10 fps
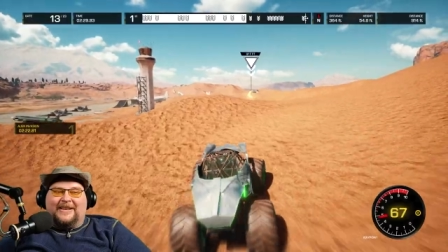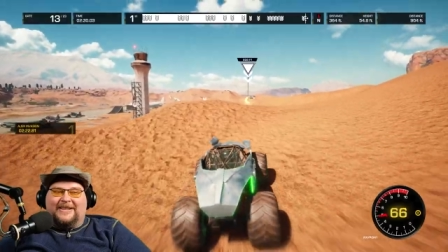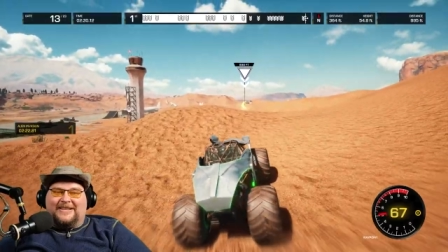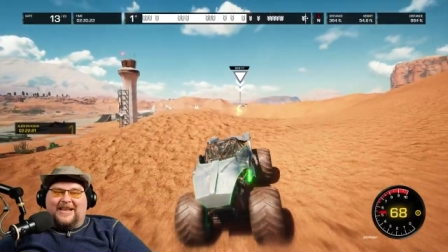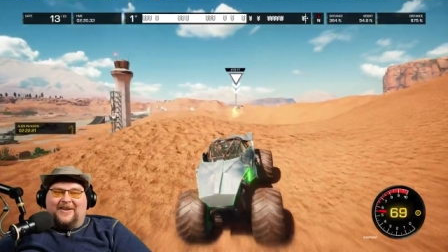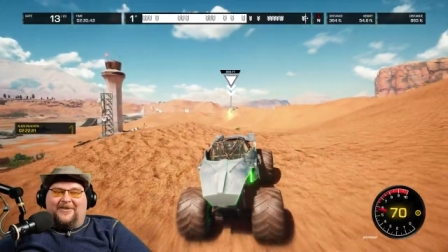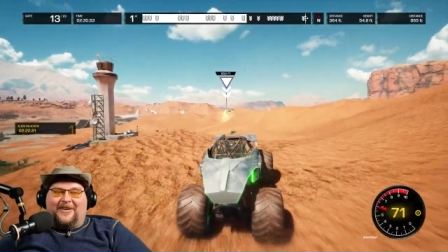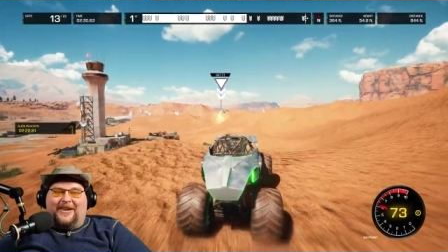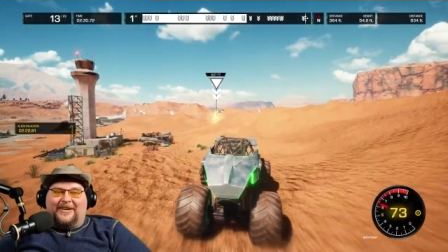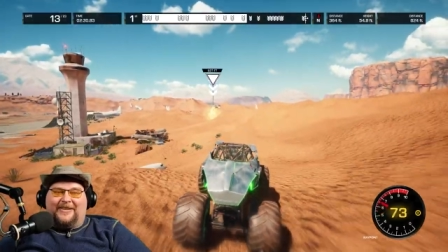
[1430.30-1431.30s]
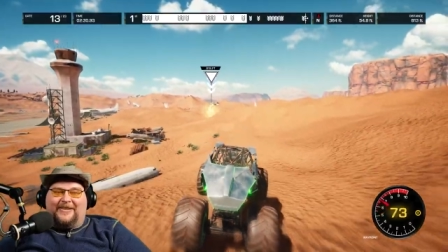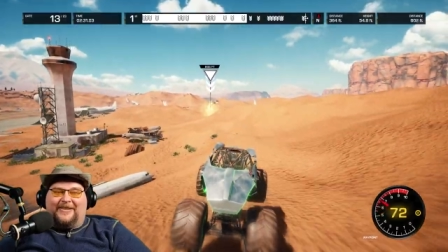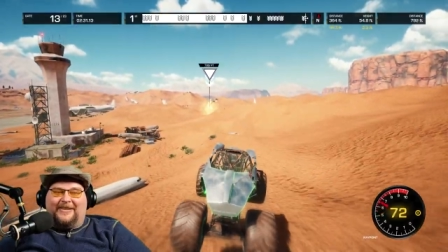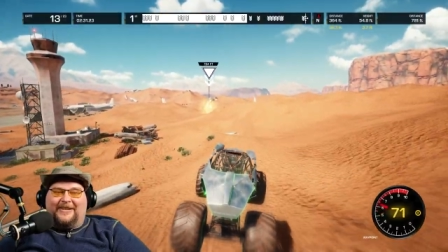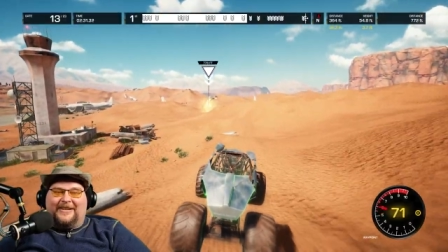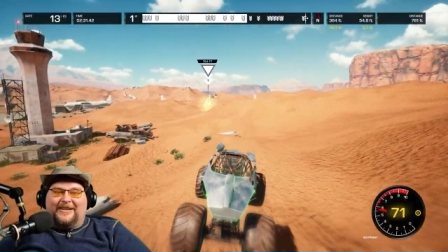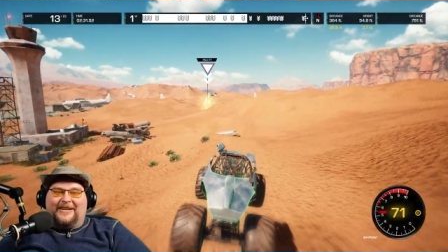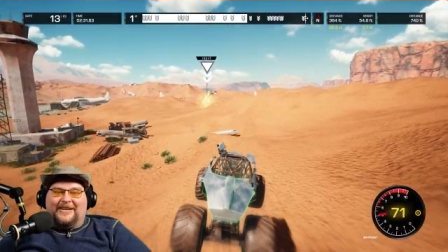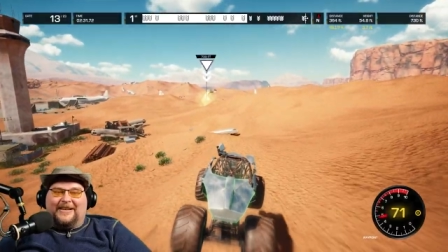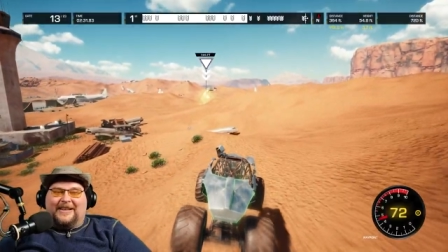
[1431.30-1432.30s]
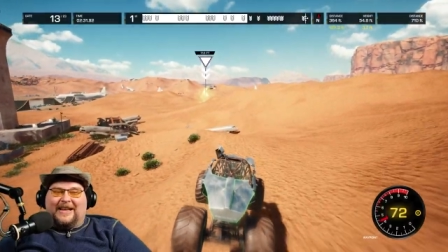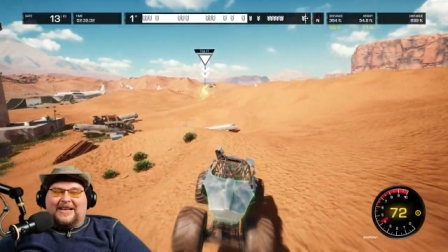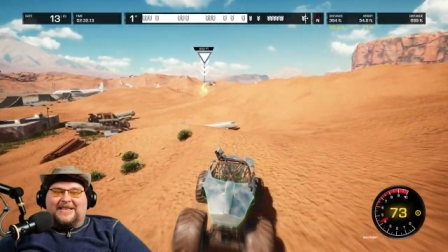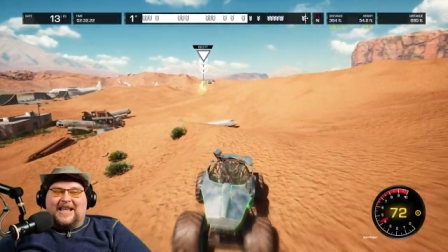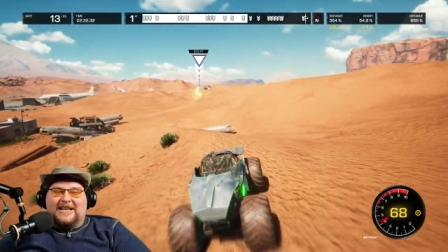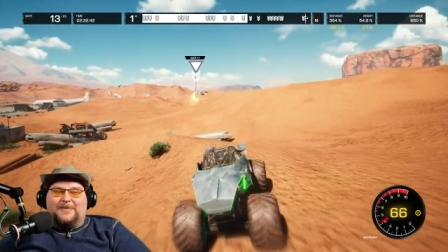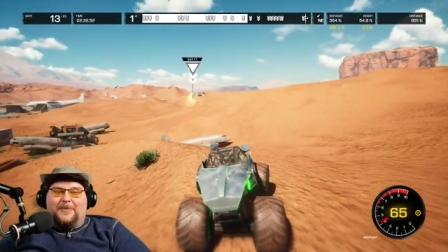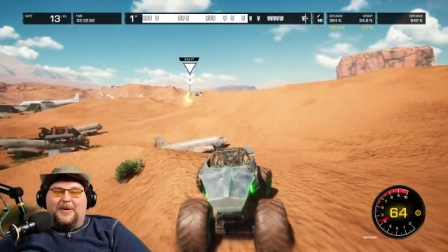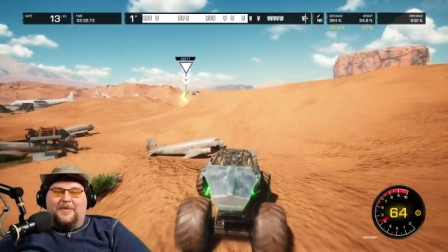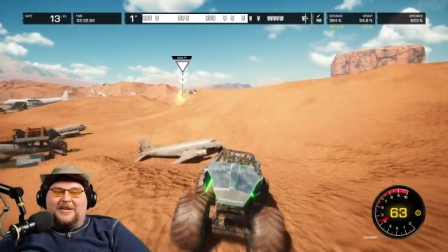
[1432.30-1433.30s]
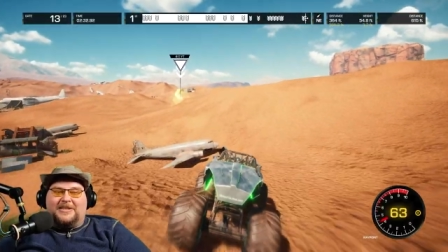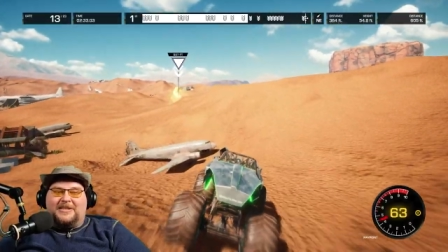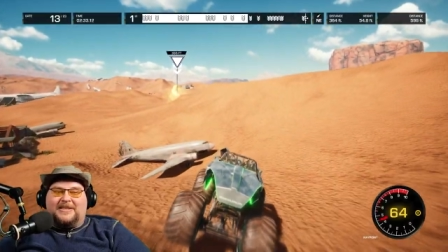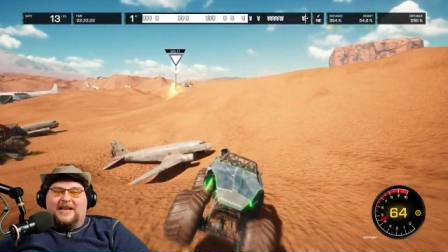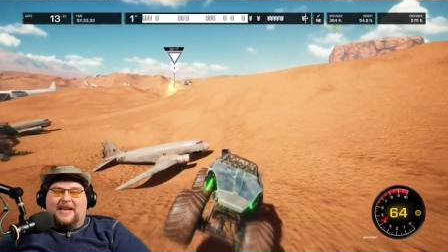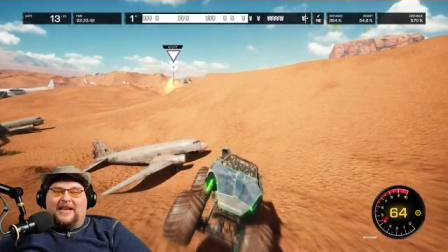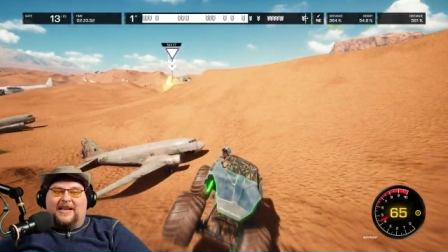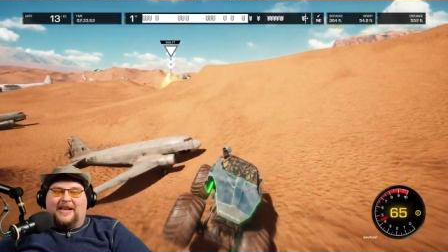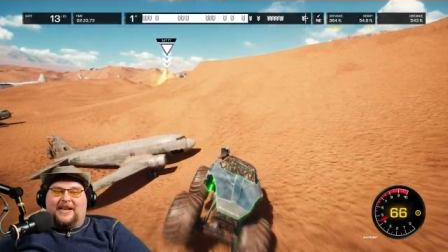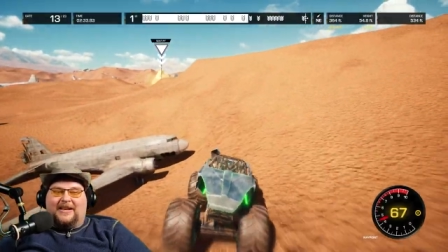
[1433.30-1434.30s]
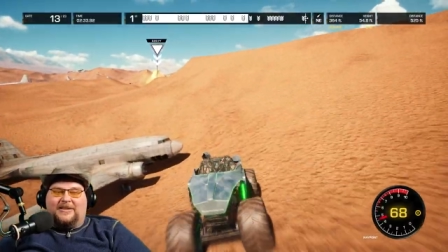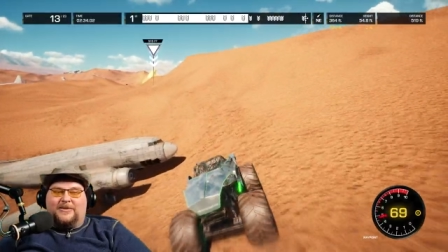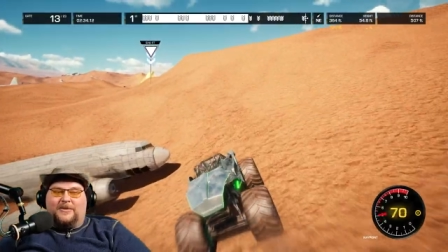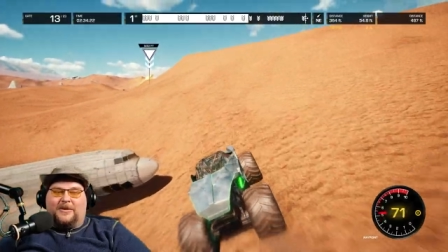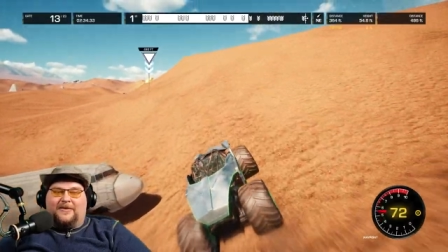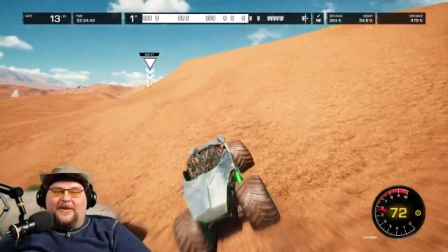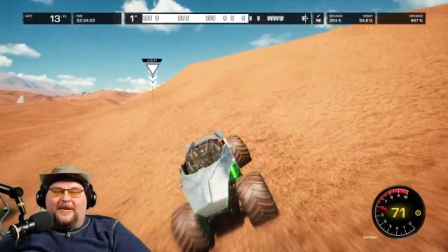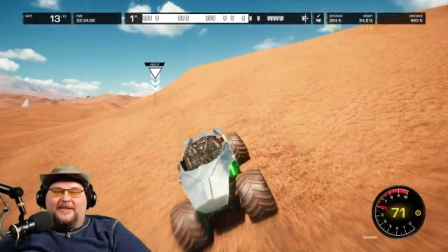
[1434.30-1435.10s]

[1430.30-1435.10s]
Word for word: This is kind of fun. Like I said, it's pretty much just a, a tour of the